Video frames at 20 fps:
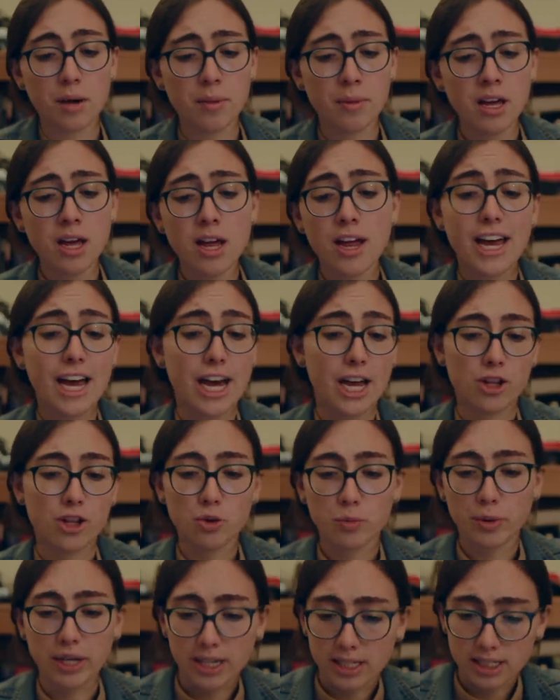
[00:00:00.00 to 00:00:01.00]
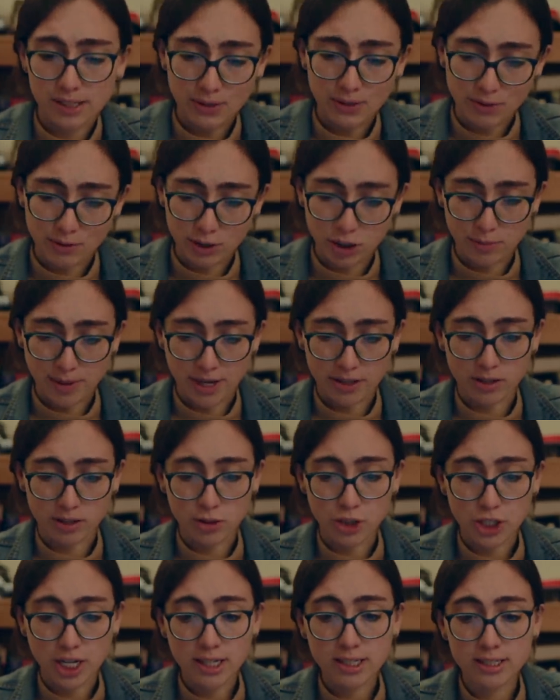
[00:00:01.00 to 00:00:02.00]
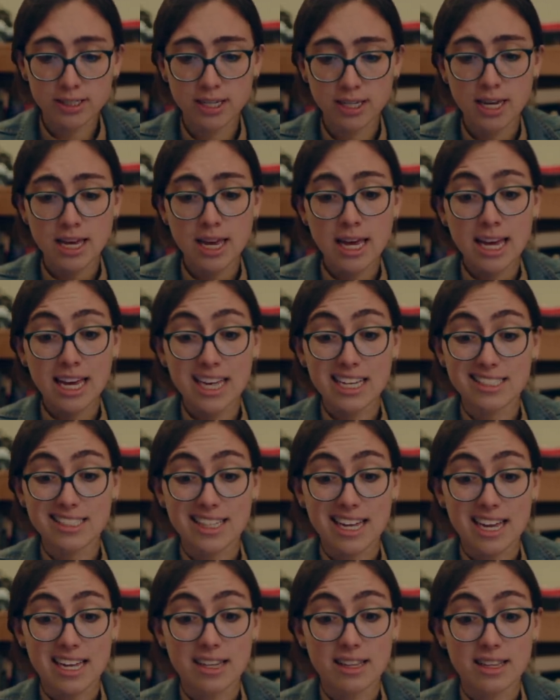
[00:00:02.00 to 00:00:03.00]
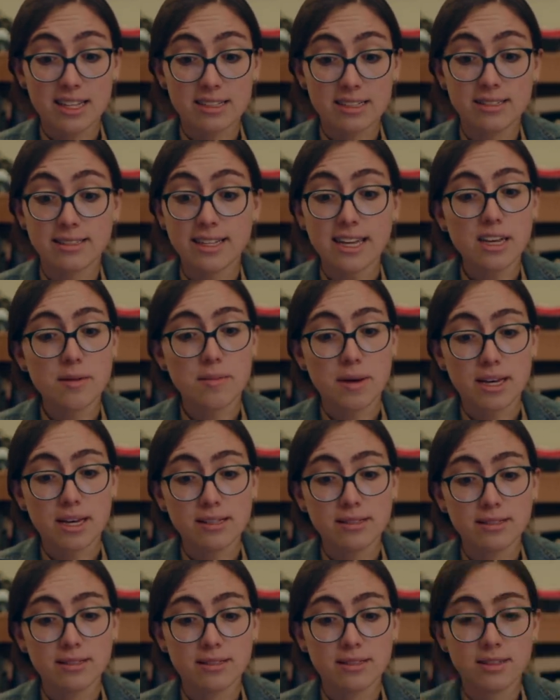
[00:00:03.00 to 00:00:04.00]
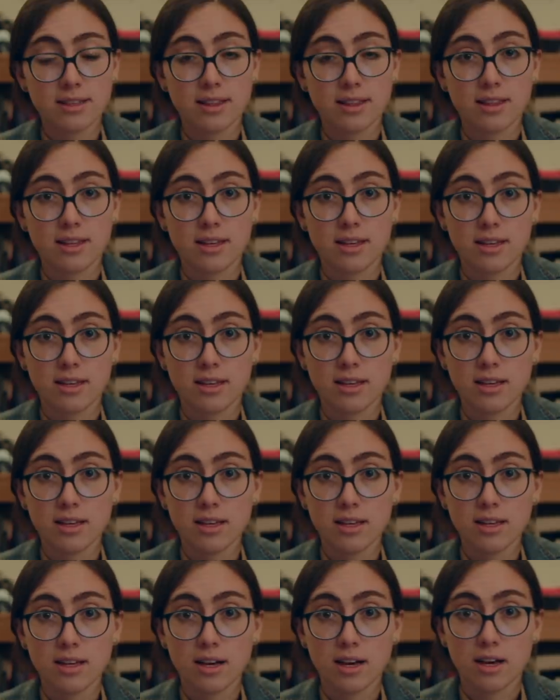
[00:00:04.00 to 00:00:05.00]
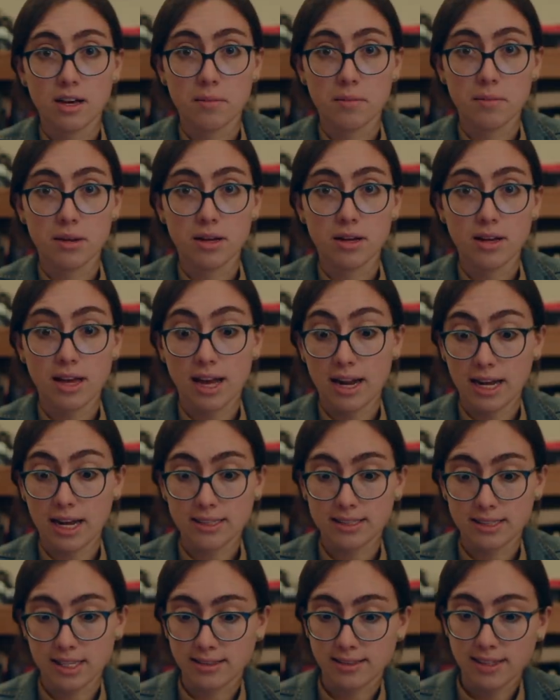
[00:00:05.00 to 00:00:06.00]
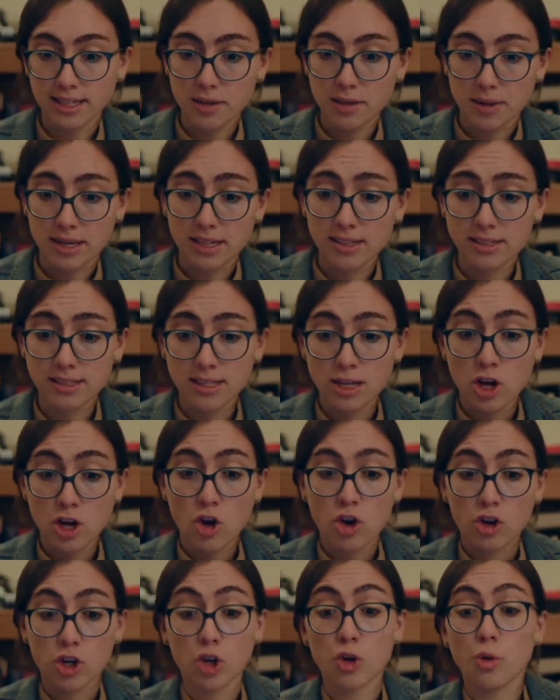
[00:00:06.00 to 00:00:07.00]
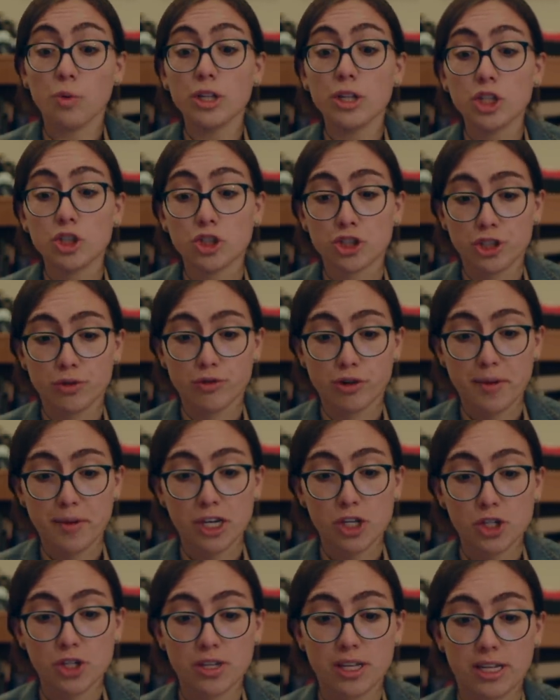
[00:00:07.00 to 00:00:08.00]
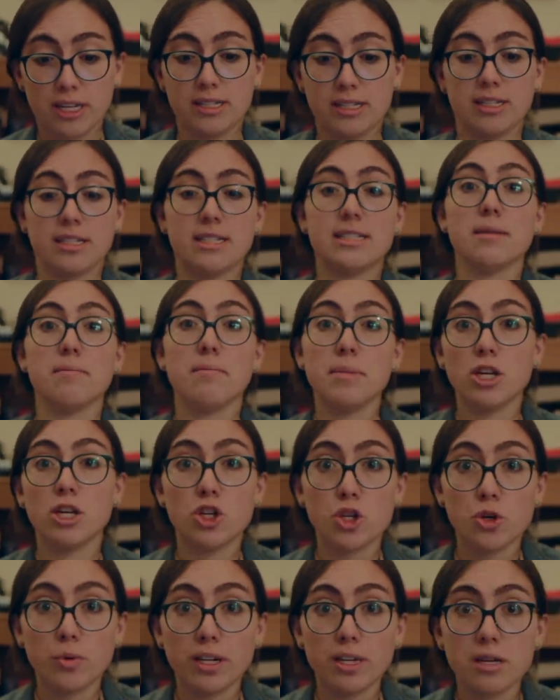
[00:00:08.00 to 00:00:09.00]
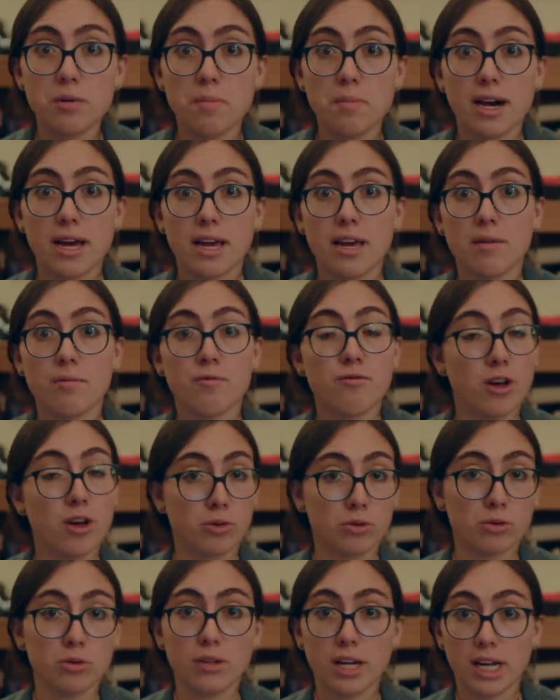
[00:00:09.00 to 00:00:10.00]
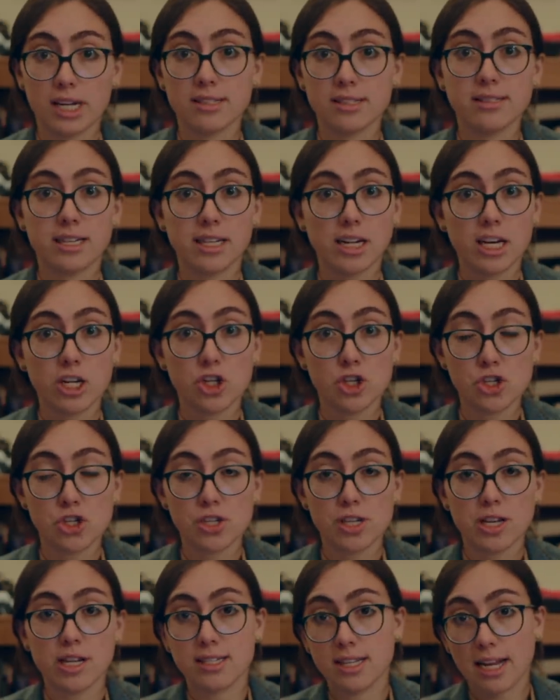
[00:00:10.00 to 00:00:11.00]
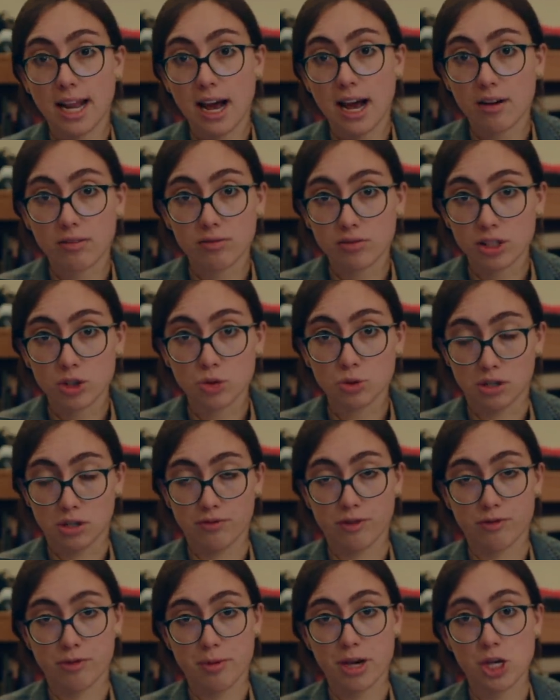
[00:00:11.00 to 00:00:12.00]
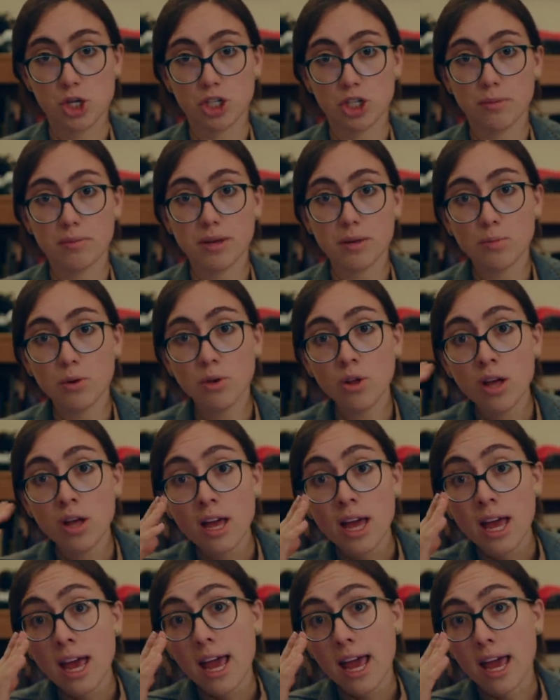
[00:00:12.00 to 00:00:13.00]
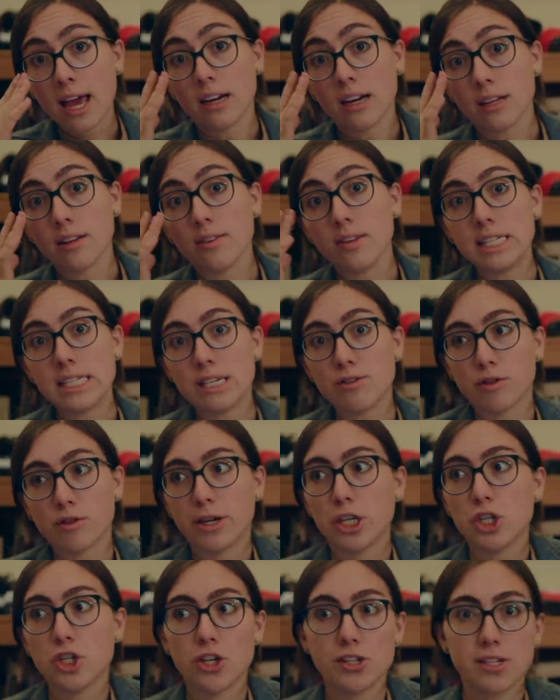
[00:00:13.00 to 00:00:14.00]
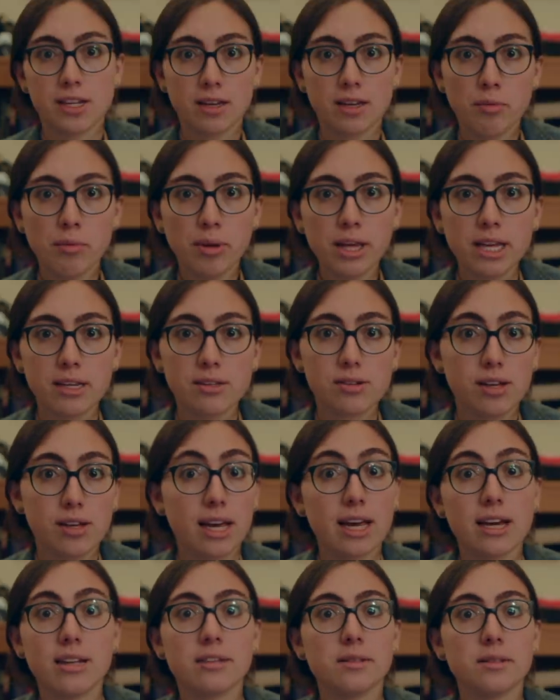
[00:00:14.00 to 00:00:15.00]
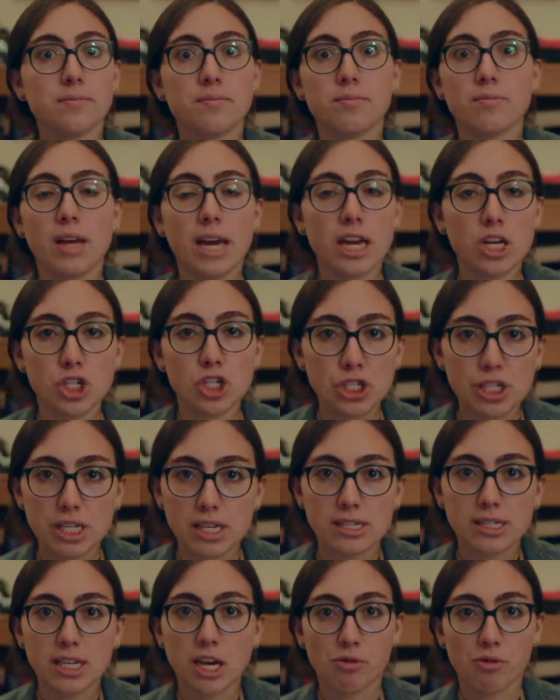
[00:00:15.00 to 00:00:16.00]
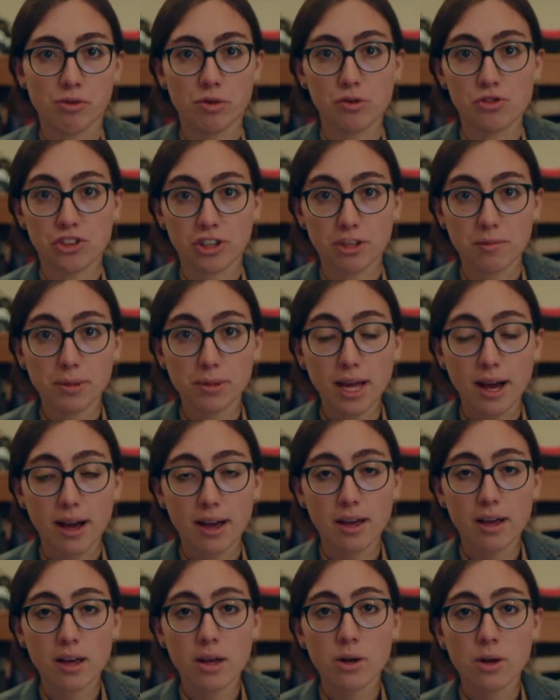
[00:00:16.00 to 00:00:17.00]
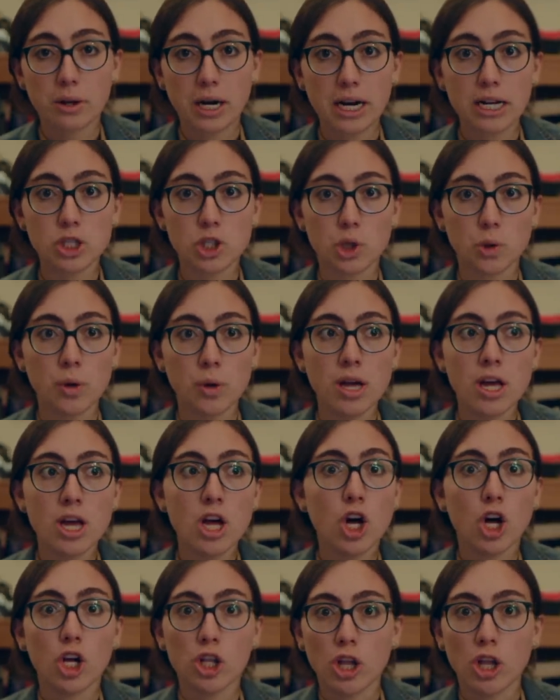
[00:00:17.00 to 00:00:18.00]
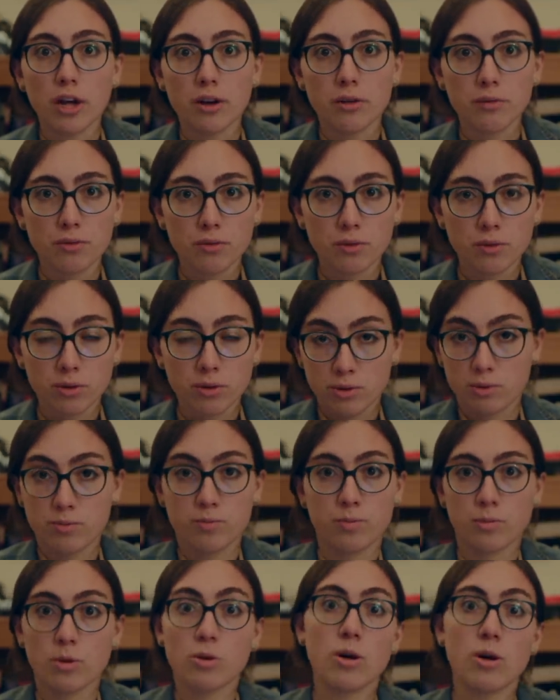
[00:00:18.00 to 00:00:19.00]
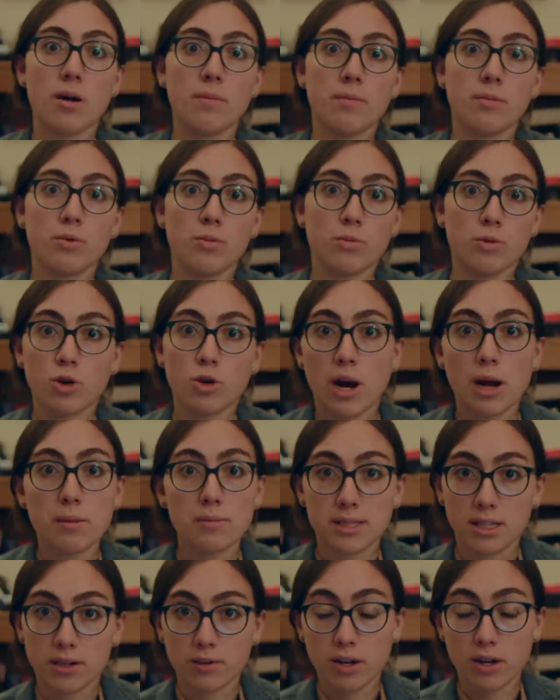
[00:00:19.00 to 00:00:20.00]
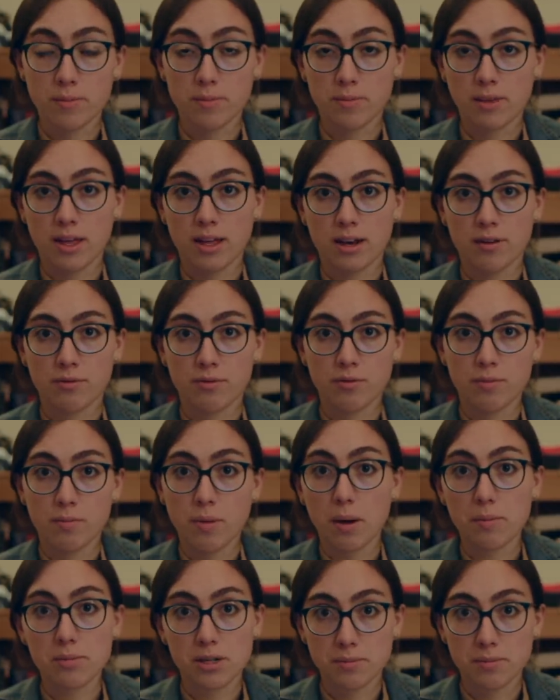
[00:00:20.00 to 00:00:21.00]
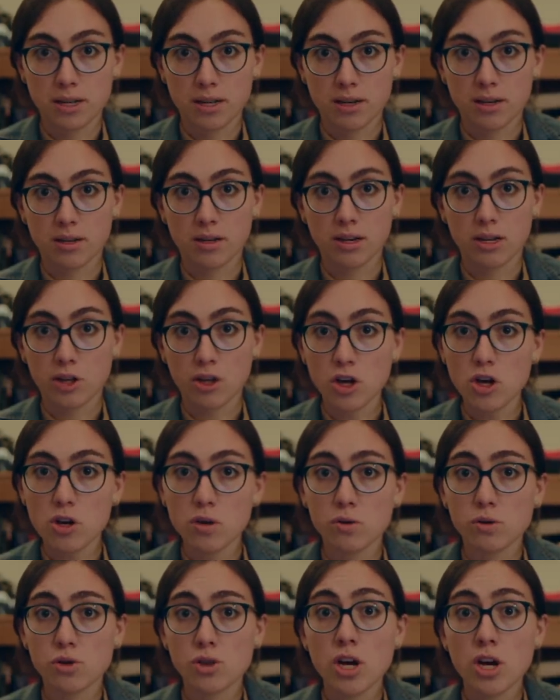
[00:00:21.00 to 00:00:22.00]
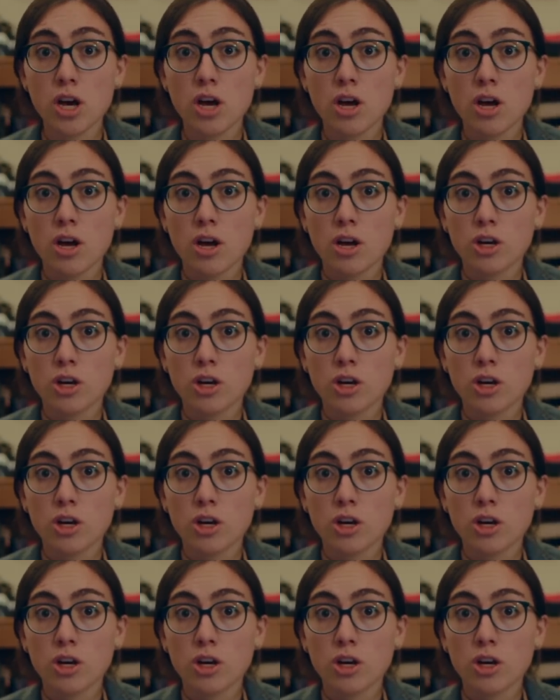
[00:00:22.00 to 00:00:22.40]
Um, another weakness of universal background checks is that this database, the um, NICS database, can only search information that is submitted to it by federal and state agencies that have this sort of information on people, and this information is incomplete, and agencies can refuse to comply, right? So a lot of um, crimes that have that have popped up in the, in the news